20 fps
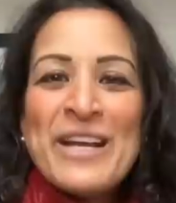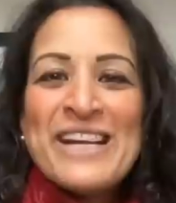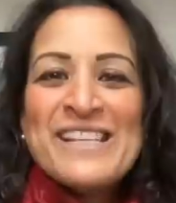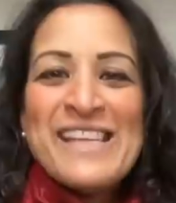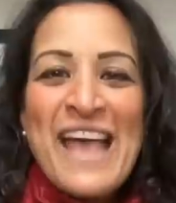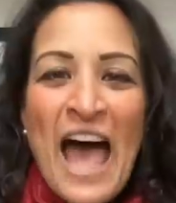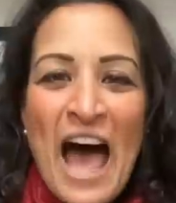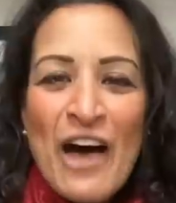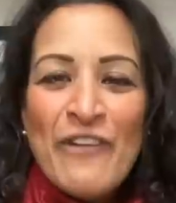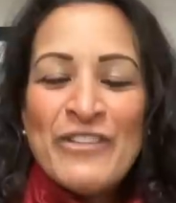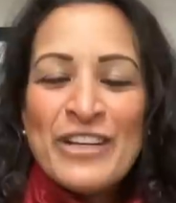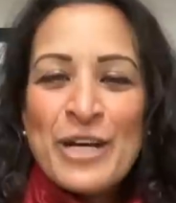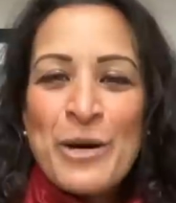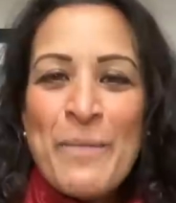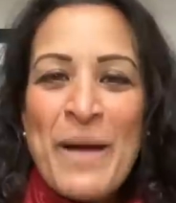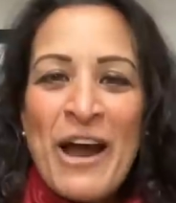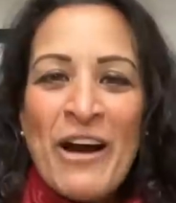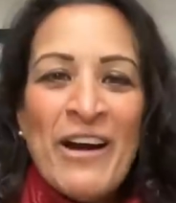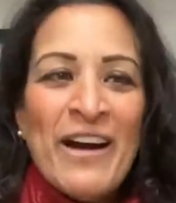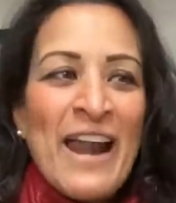because Alvin
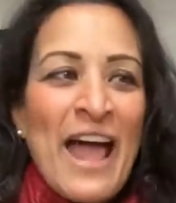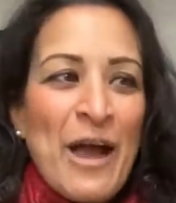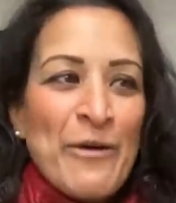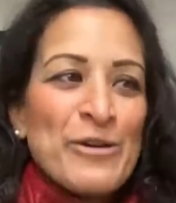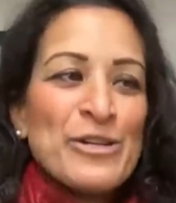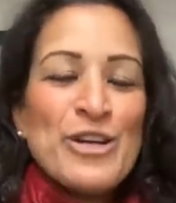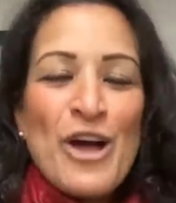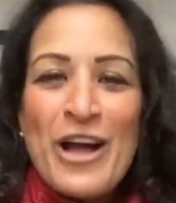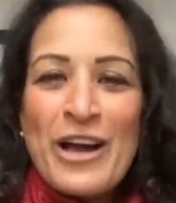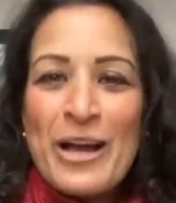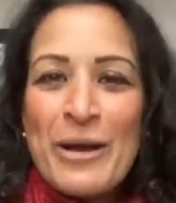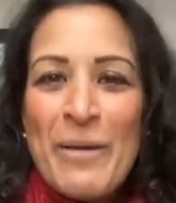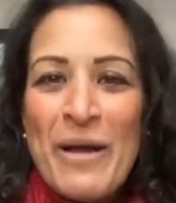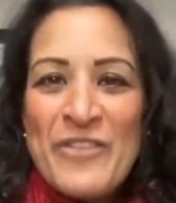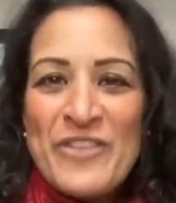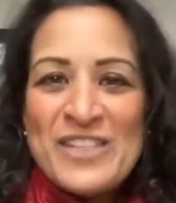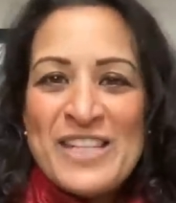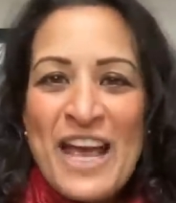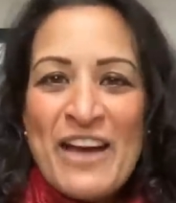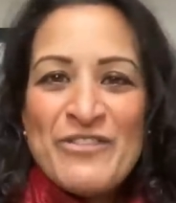Kamara and I were talking
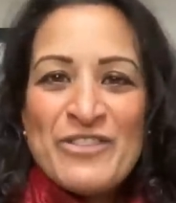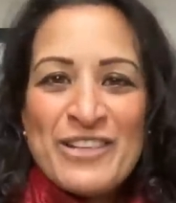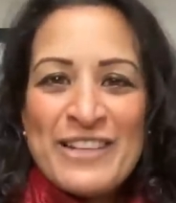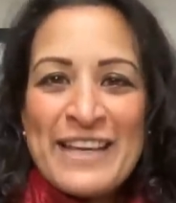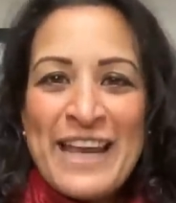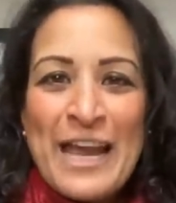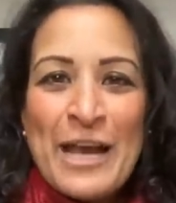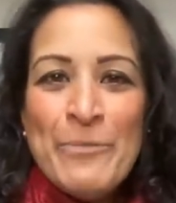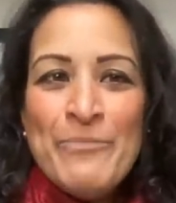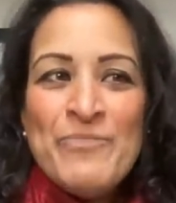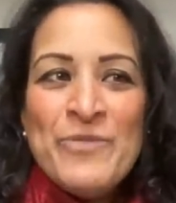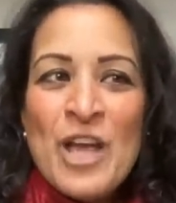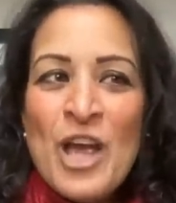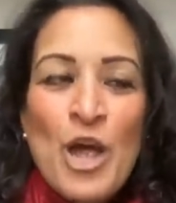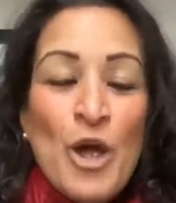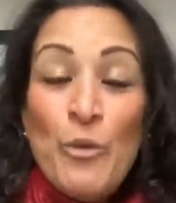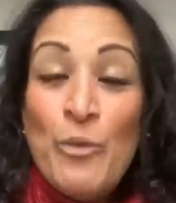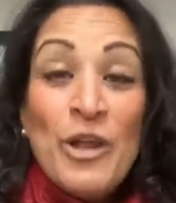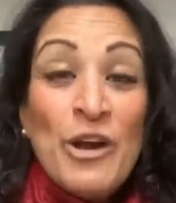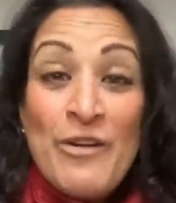about this after the game.
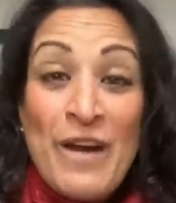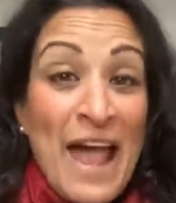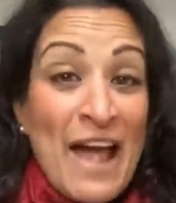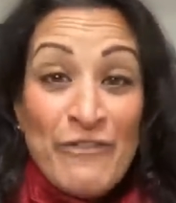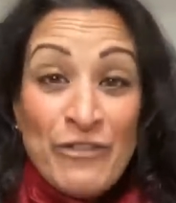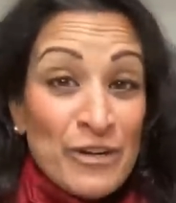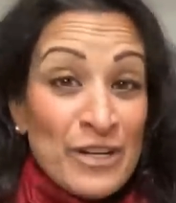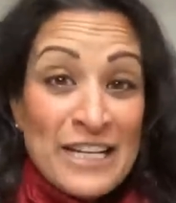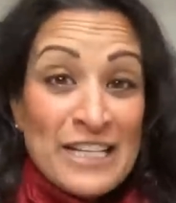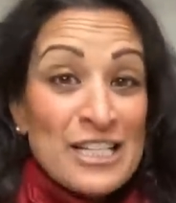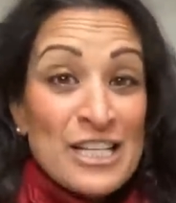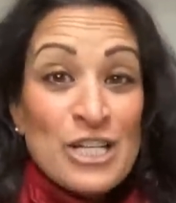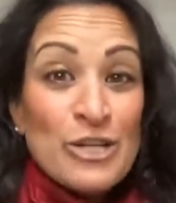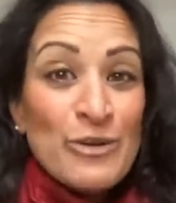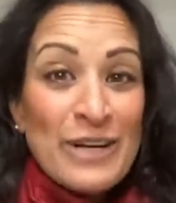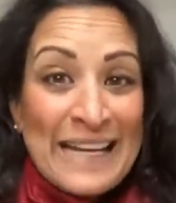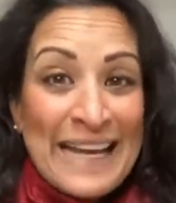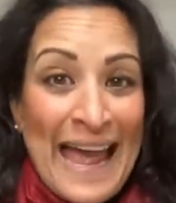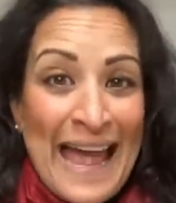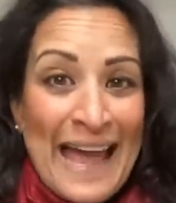We don't ever need to do it